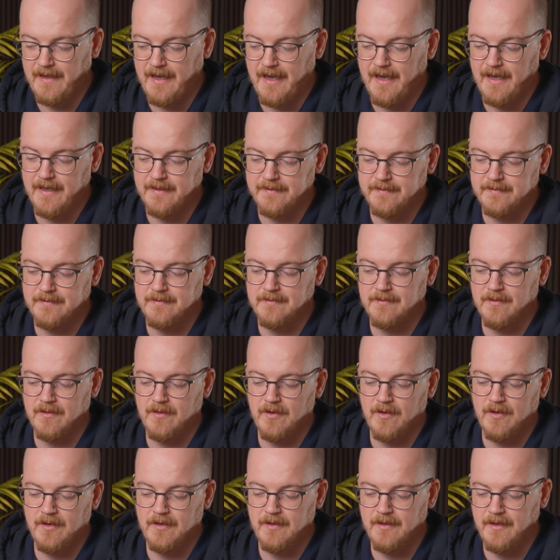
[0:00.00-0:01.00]
as
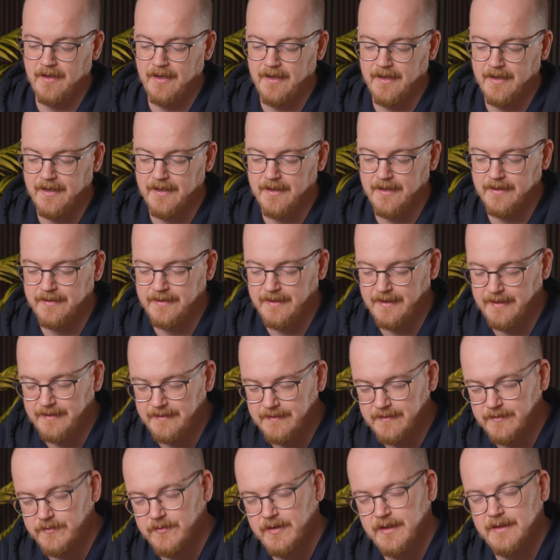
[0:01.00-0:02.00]
an
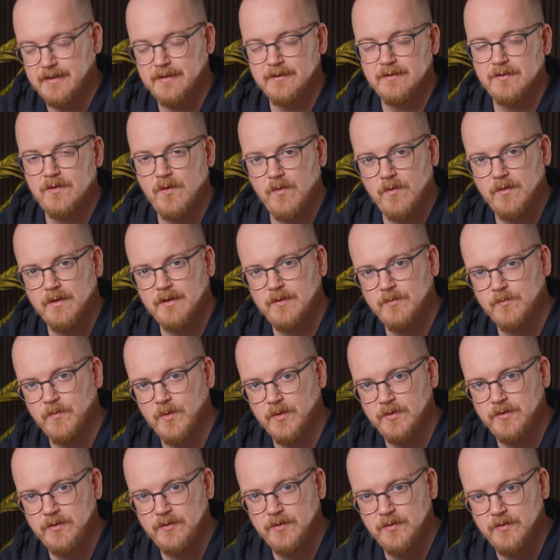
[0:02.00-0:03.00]
integrated
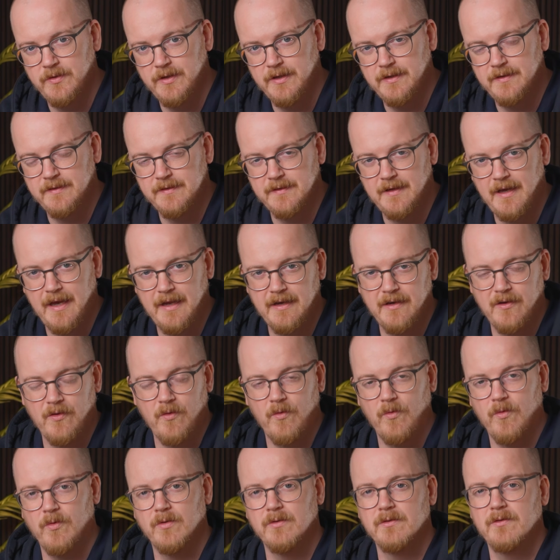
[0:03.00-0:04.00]
all-in-one unit and
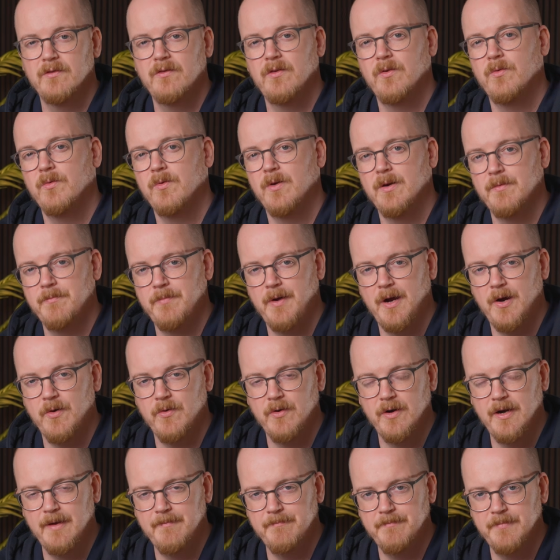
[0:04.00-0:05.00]
also a
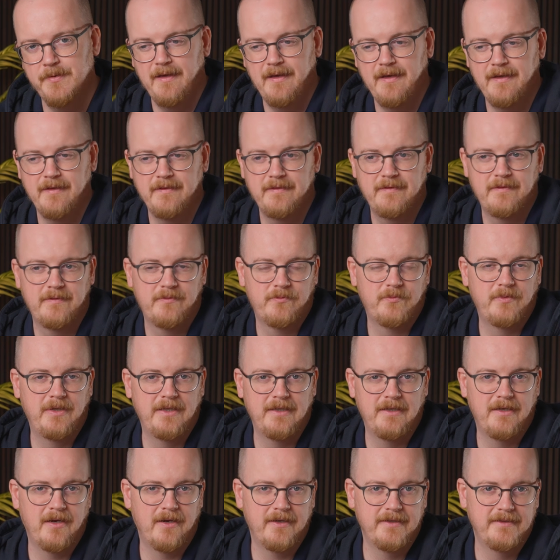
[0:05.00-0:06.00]
power amp is
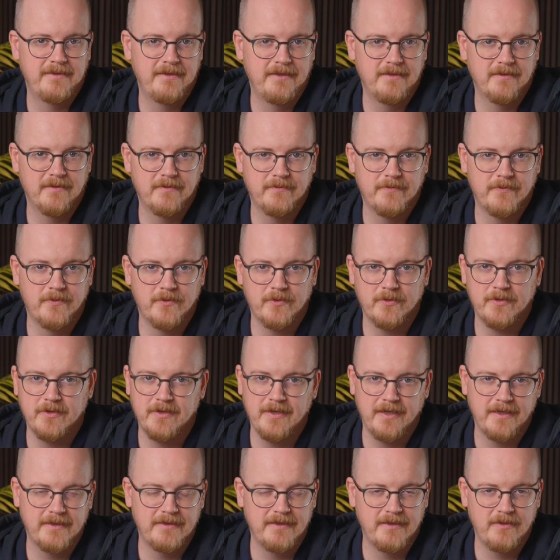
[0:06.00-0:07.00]
really ideal for
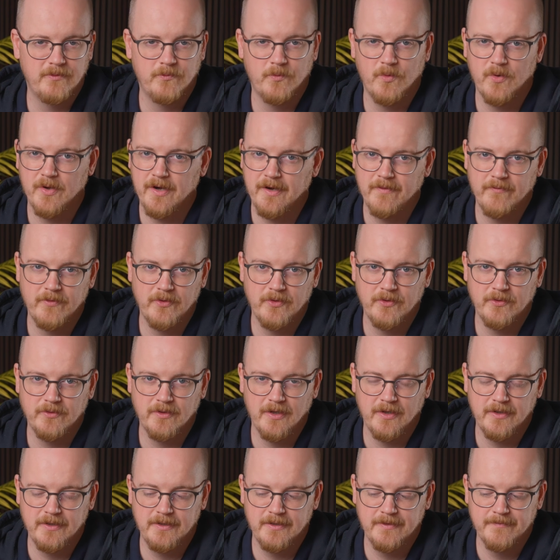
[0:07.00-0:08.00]
connecting whatever you
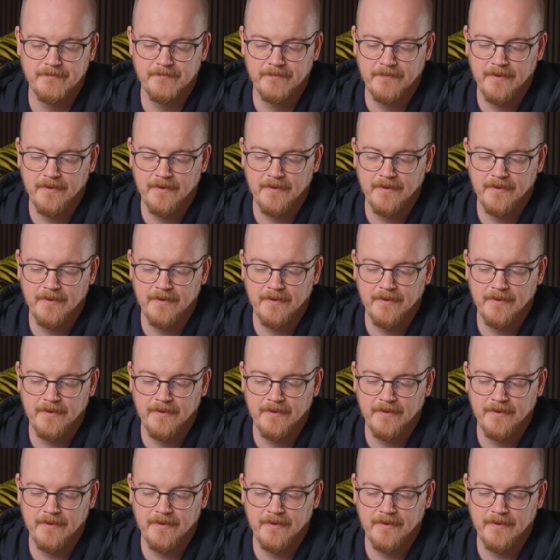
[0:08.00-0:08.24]
like.